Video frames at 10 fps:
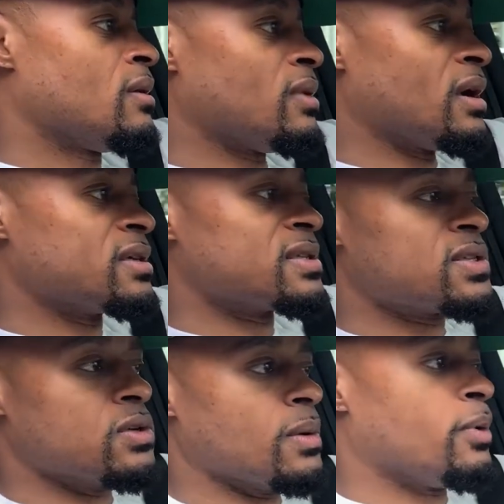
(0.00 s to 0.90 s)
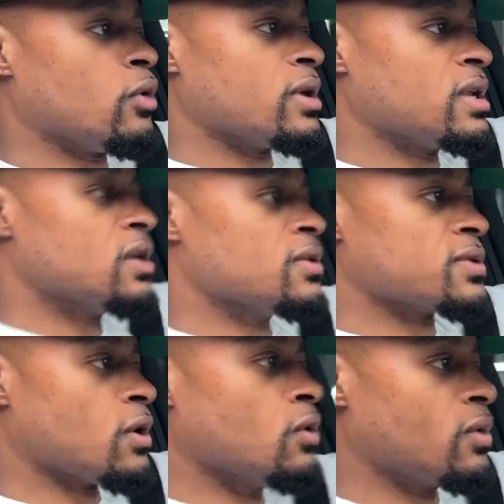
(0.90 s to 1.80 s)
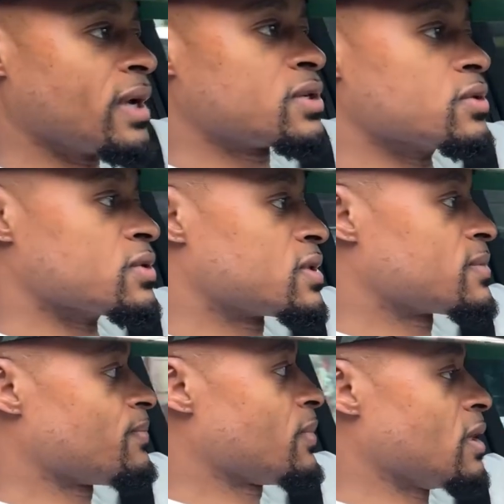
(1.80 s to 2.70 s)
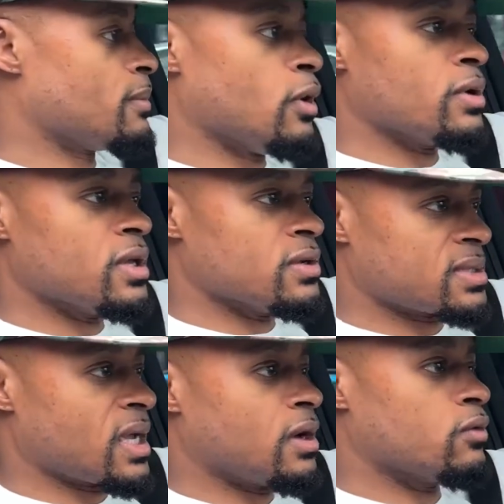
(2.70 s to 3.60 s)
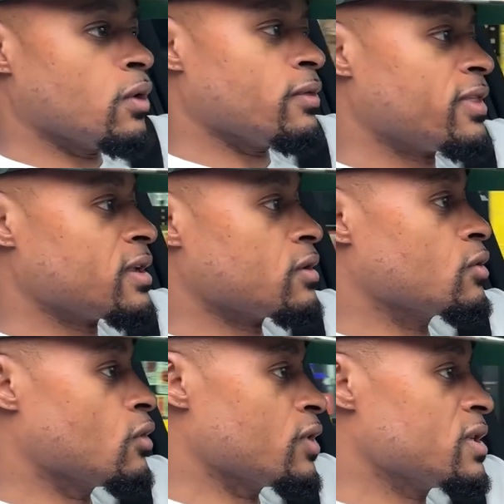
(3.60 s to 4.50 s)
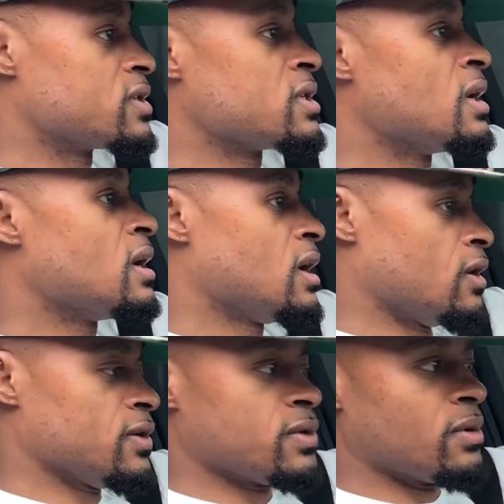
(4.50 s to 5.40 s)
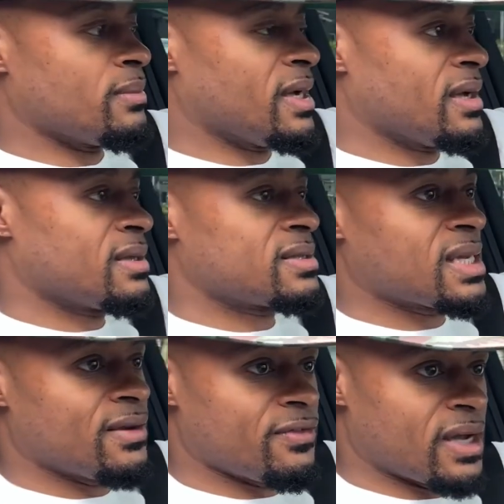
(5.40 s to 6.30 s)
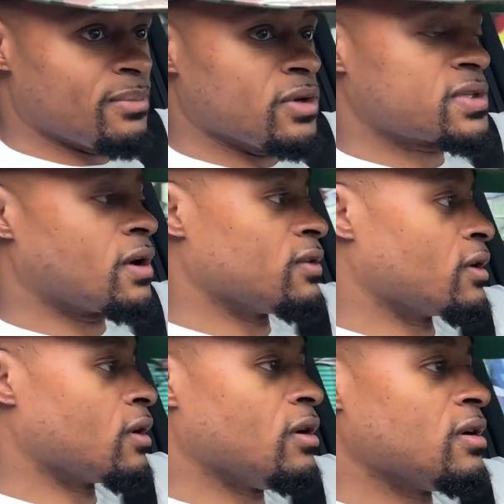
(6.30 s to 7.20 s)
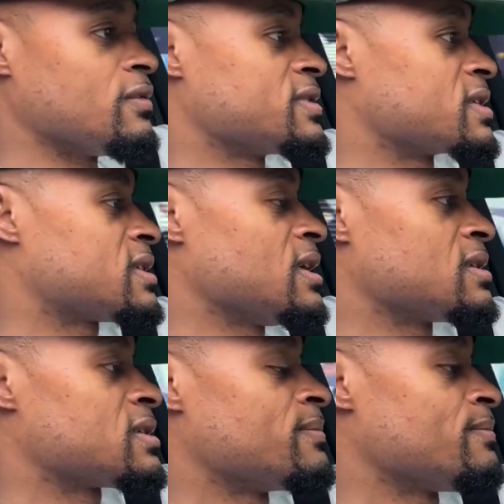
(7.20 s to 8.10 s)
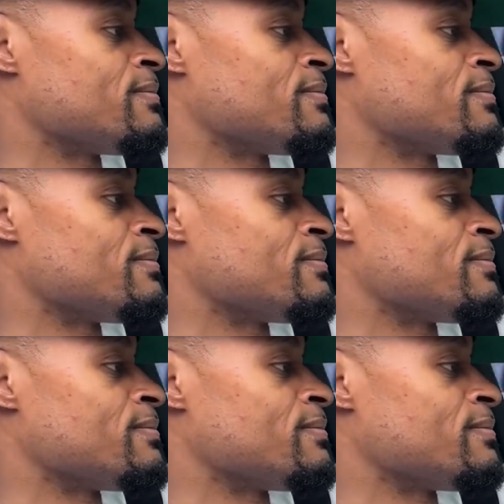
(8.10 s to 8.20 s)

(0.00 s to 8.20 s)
When I listen to Napoleon Hill's old lectures, and Napoleon Hill's the guy who wrote Think and Grow Rich, and also one of my top five books called The Law of Success.